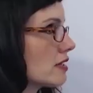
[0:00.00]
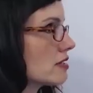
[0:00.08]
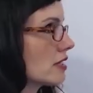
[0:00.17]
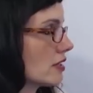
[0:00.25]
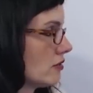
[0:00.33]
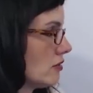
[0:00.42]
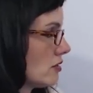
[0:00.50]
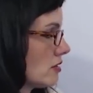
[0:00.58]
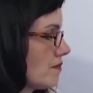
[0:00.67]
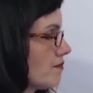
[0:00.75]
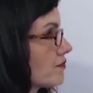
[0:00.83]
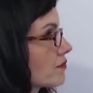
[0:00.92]
signals
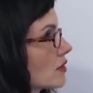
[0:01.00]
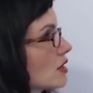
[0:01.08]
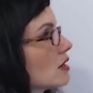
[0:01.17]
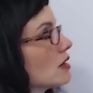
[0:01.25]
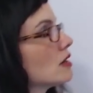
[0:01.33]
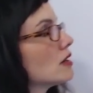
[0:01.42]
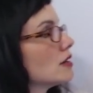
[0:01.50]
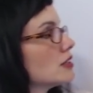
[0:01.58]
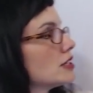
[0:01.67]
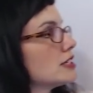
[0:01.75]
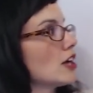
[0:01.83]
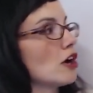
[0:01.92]

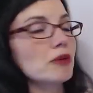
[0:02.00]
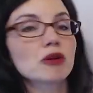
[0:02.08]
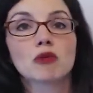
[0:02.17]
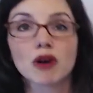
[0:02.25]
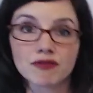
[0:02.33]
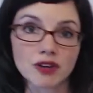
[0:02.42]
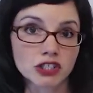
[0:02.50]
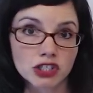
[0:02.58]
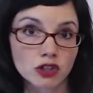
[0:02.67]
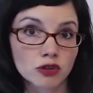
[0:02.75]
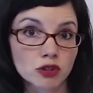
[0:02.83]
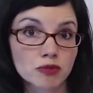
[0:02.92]
to tell me what
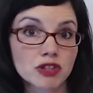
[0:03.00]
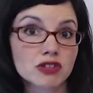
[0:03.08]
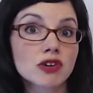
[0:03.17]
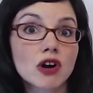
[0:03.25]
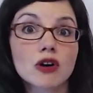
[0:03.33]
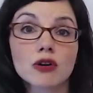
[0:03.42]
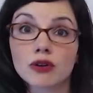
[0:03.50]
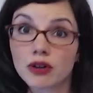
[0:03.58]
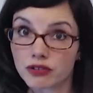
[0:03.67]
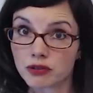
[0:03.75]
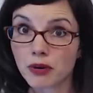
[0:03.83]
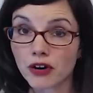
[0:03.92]
functional group this O
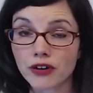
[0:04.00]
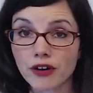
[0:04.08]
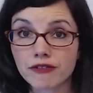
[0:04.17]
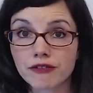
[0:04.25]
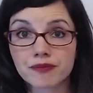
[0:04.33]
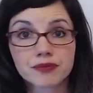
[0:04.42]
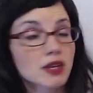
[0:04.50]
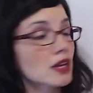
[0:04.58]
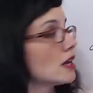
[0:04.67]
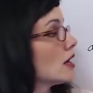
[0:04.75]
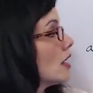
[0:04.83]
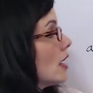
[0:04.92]
is a part of.
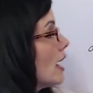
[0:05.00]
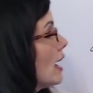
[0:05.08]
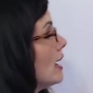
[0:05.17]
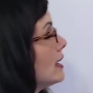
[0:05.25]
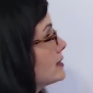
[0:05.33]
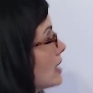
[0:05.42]
And